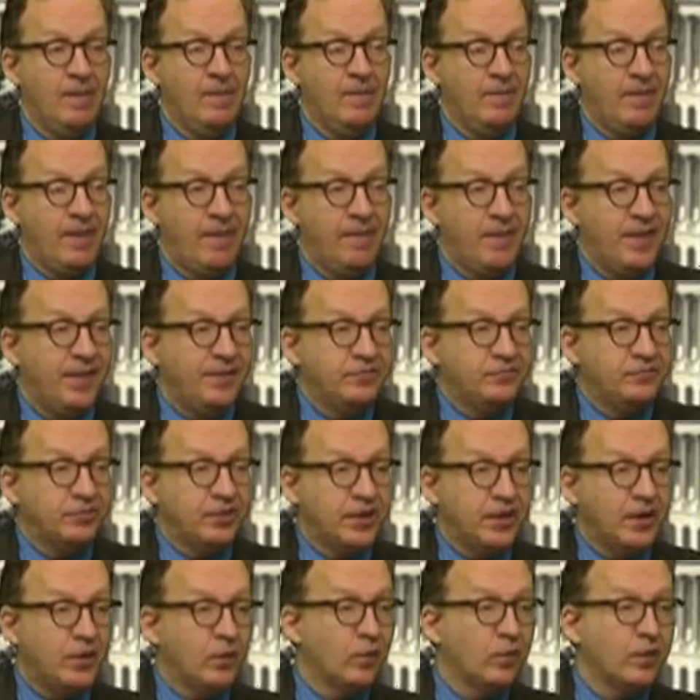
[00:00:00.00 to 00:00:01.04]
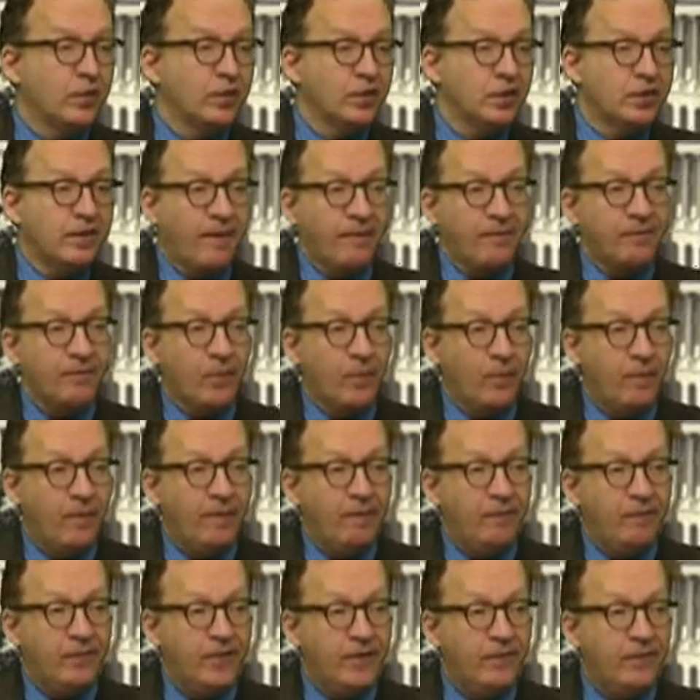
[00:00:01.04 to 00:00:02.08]
and then saying we're going to cut the
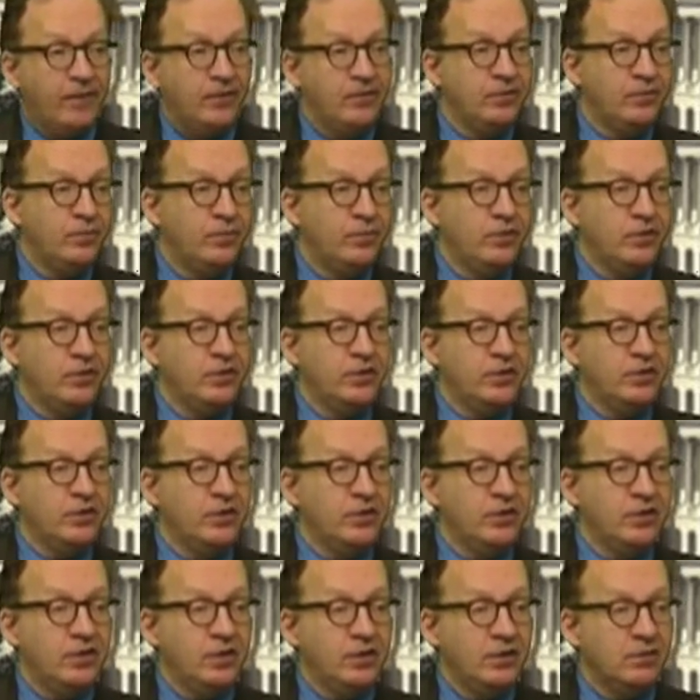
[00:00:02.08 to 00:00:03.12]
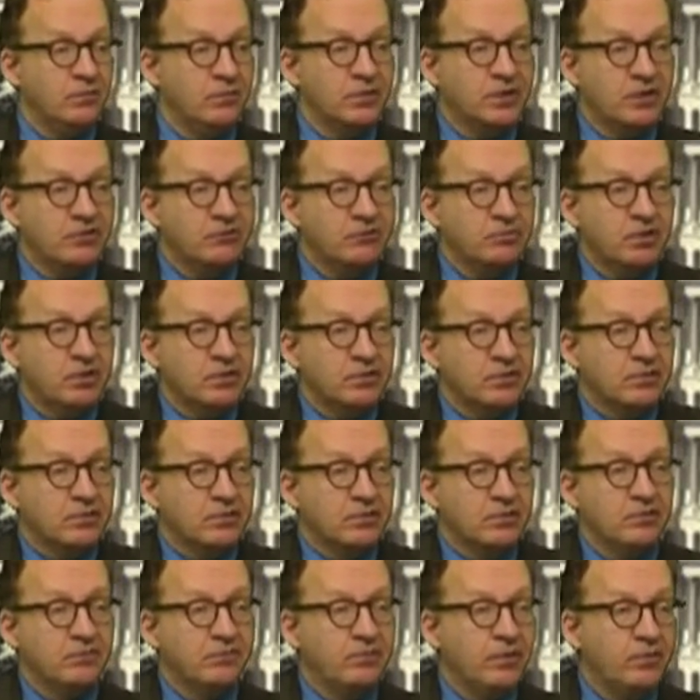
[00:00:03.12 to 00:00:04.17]
one thing that you really think you need. Well, guess what?
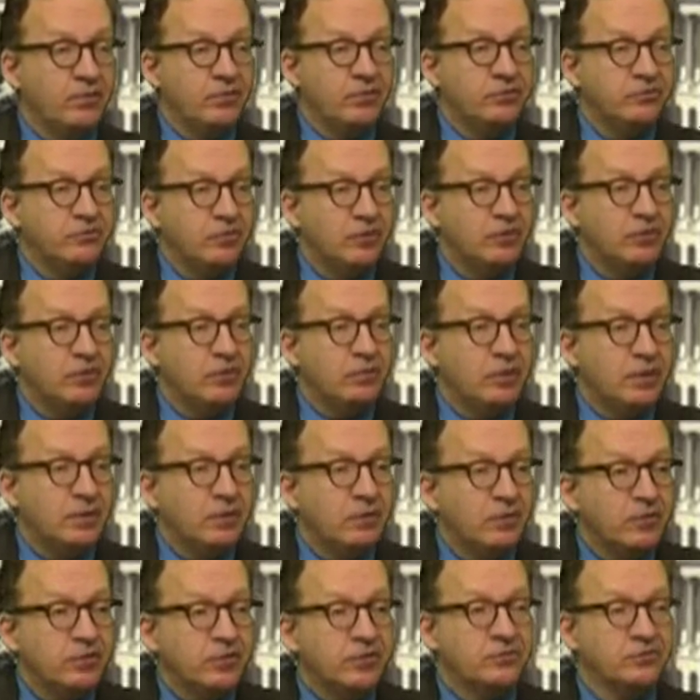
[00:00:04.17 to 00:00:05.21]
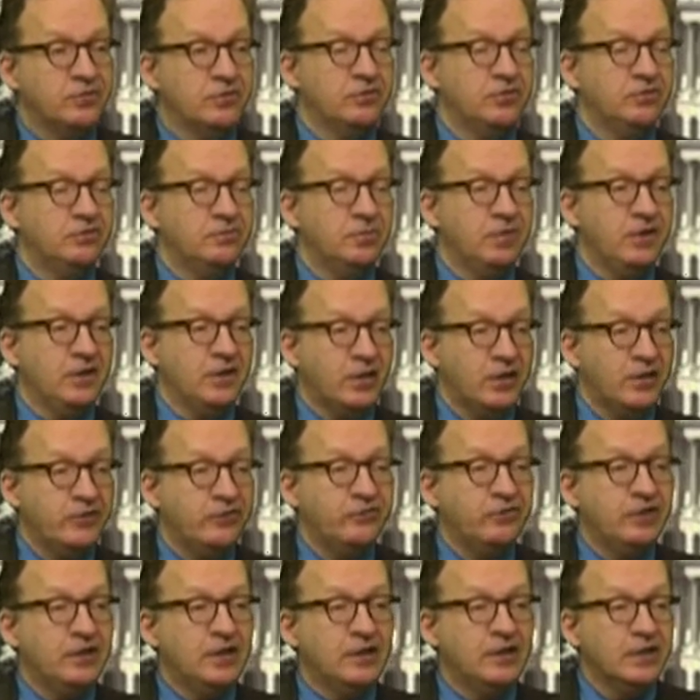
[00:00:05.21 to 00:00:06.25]
The voters don't agree with this. Just because
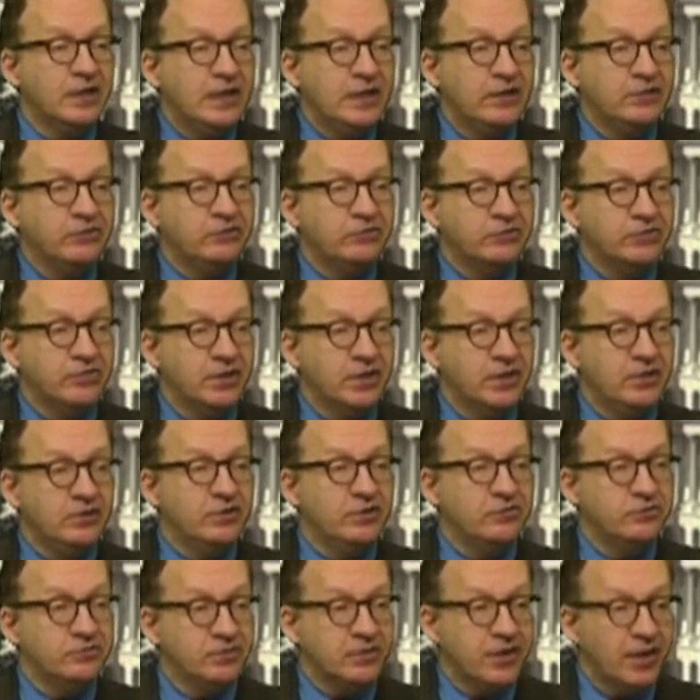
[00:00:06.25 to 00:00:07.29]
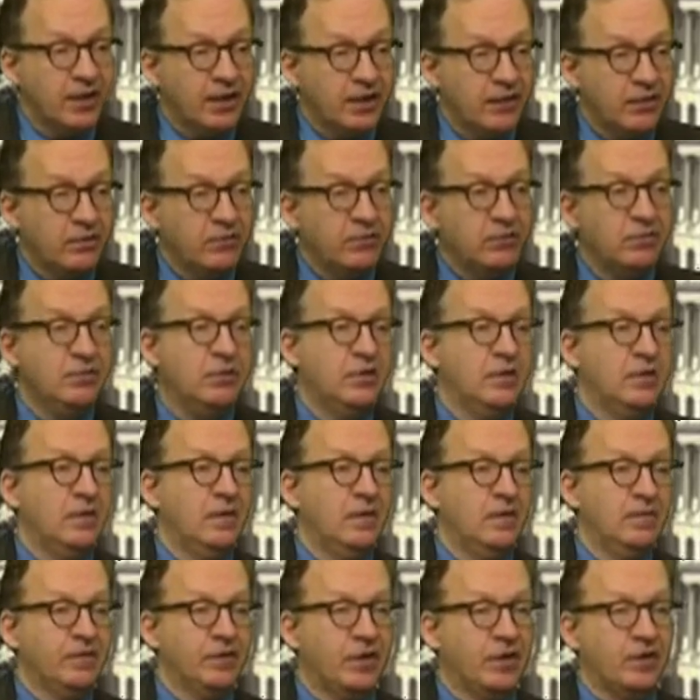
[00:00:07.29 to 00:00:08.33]
the elites in this town
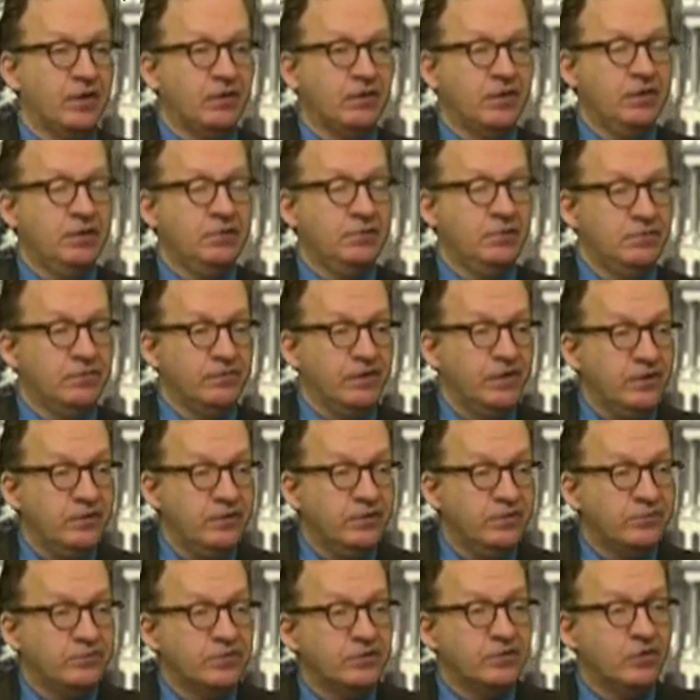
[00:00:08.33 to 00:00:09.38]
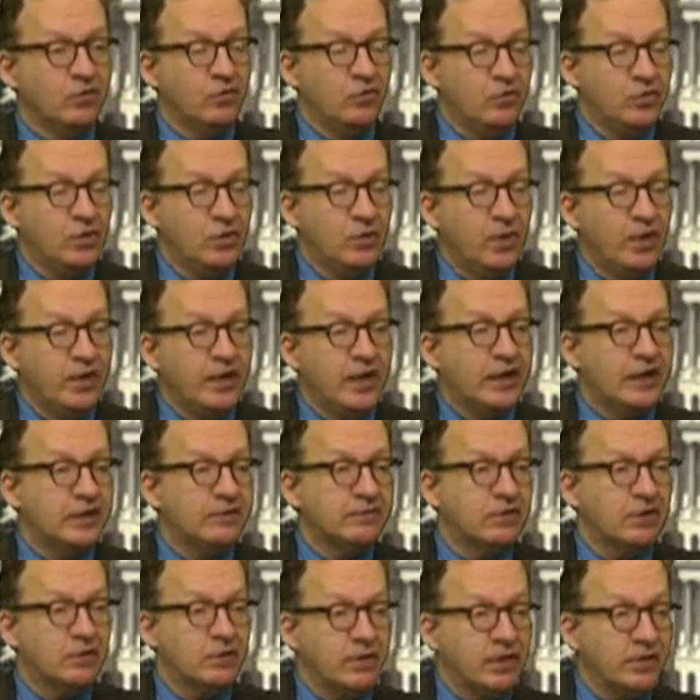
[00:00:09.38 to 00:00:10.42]
are convinced that the only way out of
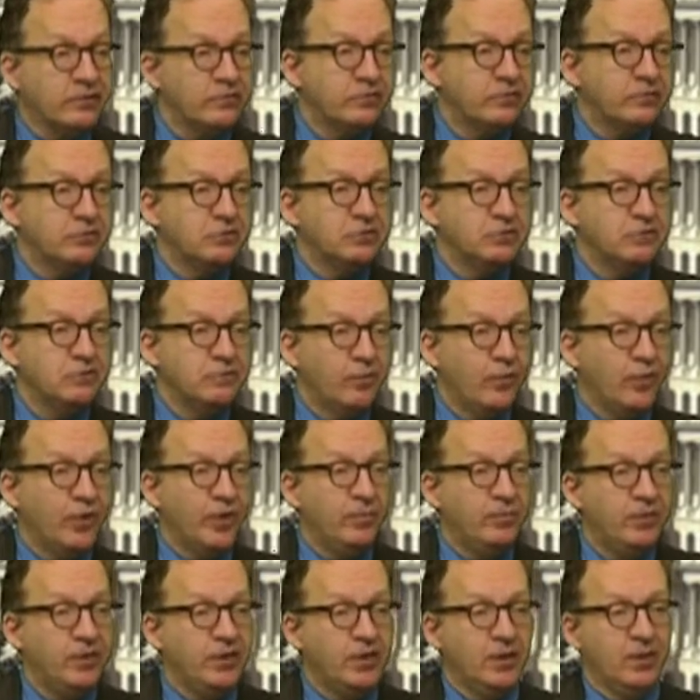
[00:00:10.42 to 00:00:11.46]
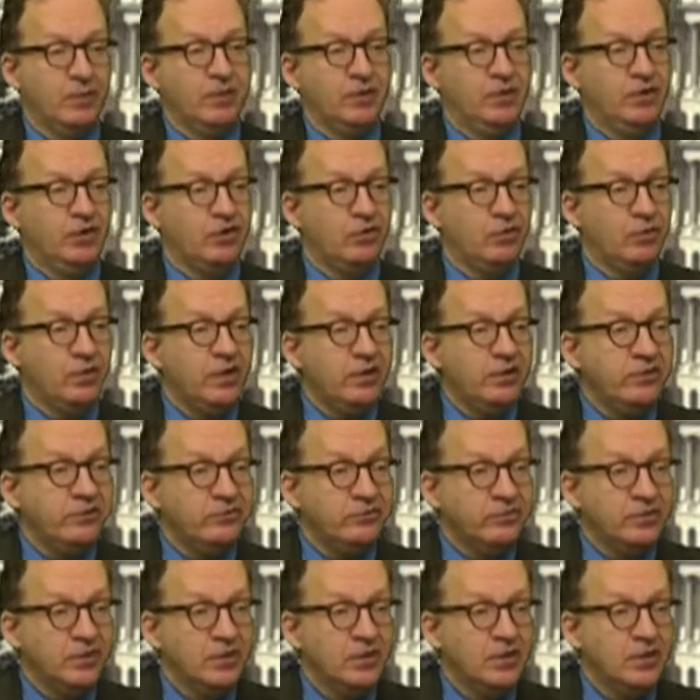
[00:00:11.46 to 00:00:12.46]
our crisis to avoid becoming Greece